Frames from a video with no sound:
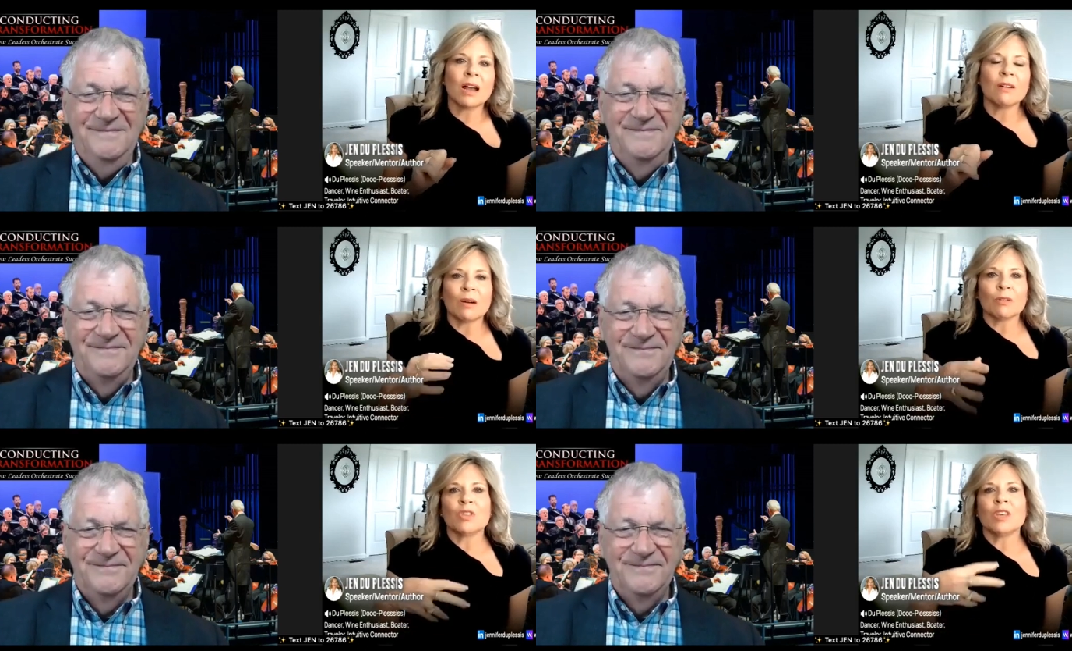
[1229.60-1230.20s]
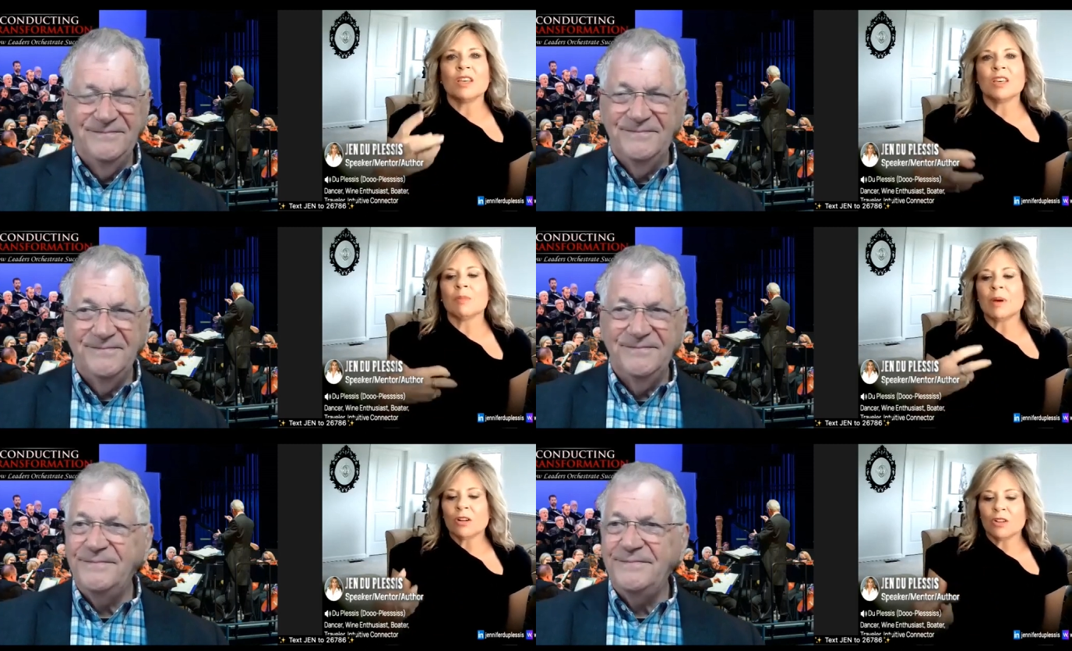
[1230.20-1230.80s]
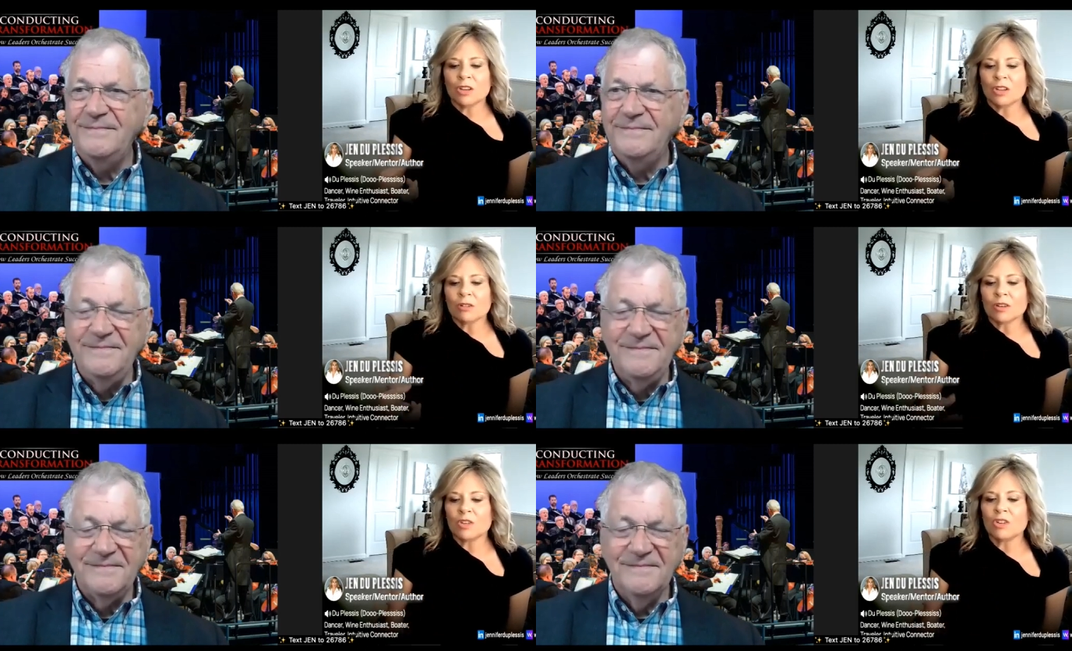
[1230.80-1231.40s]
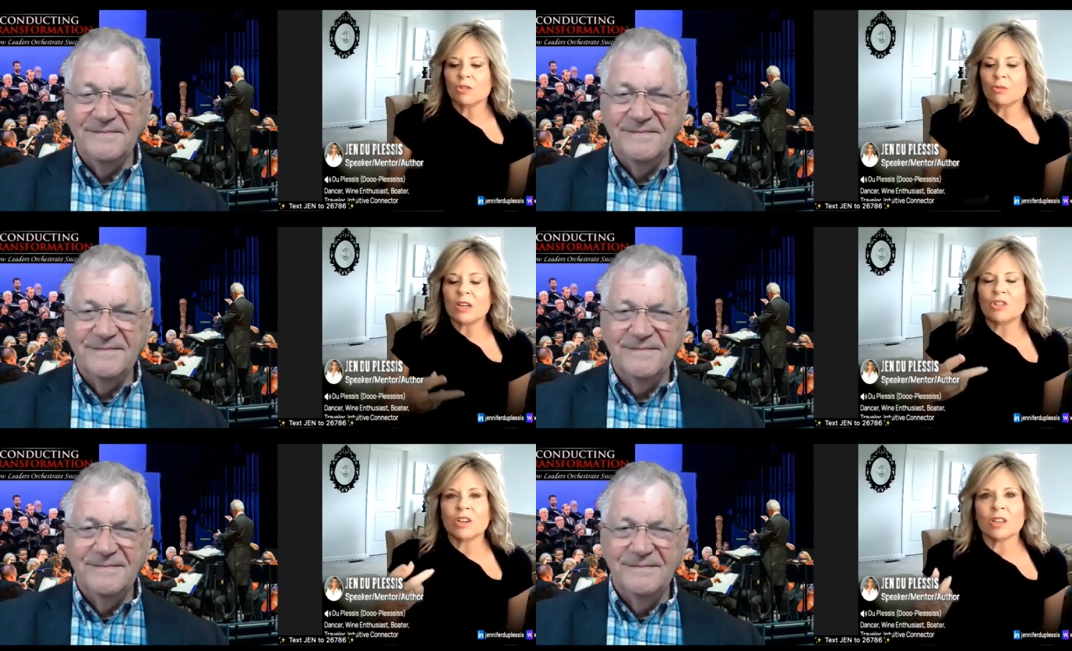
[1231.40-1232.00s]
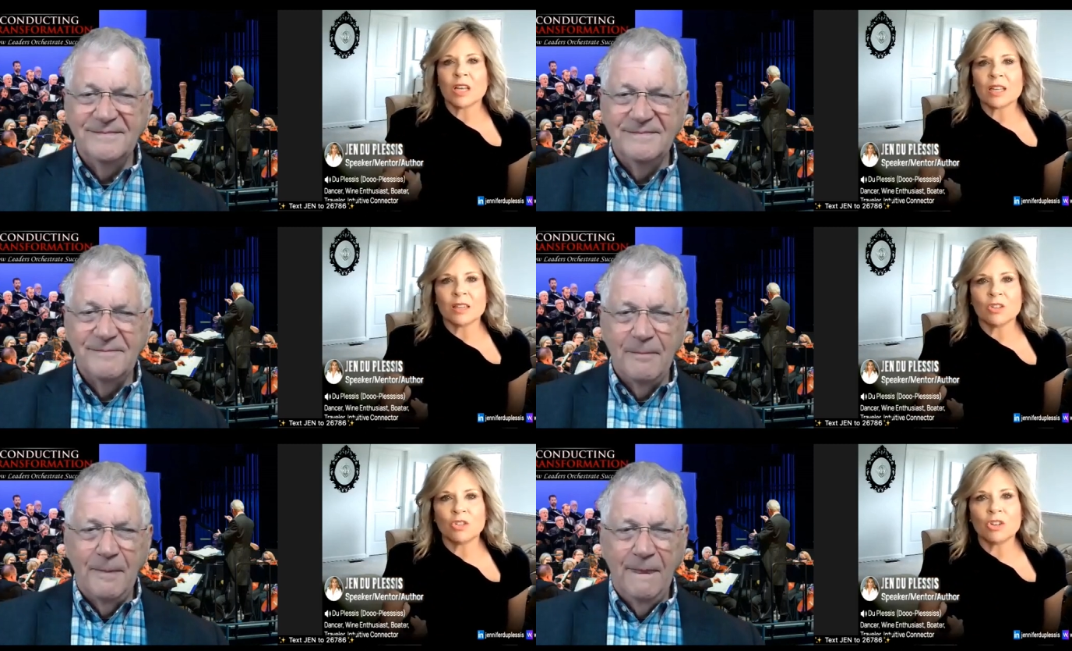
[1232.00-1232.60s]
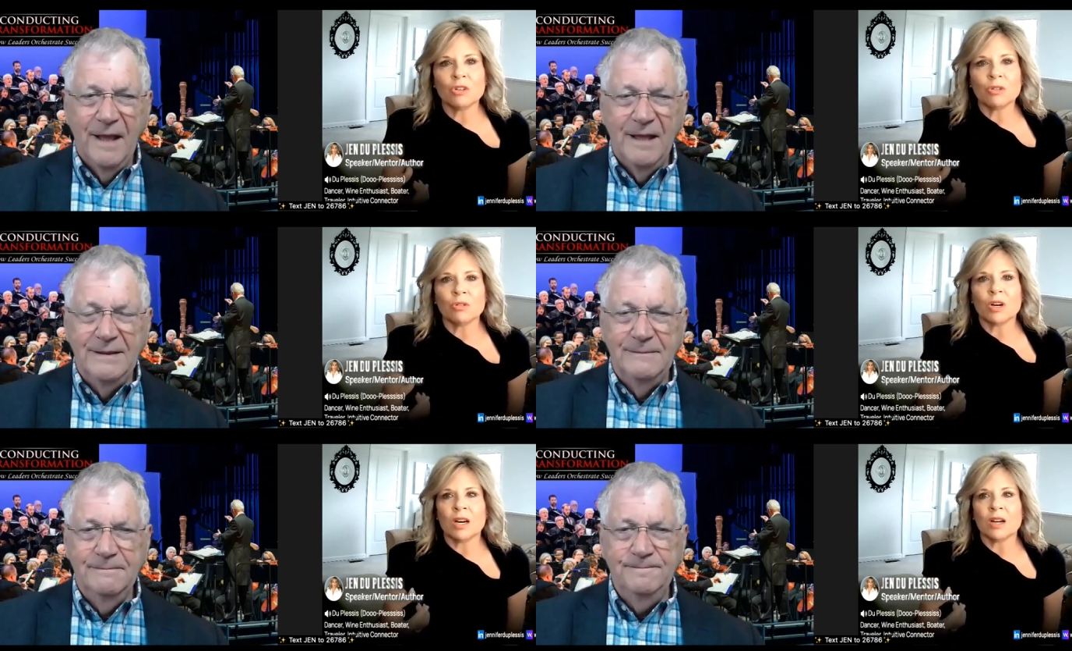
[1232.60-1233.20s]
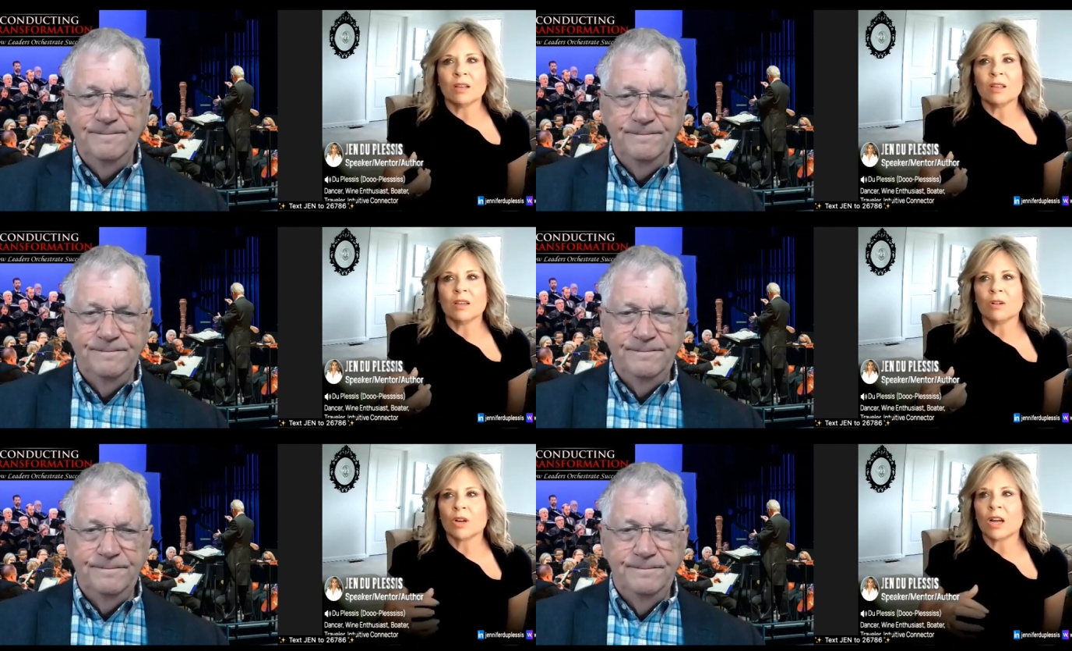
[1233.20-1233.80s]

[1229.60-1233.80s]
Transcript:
Speaker 1: i i was thinking about you know a situation like this too uh you know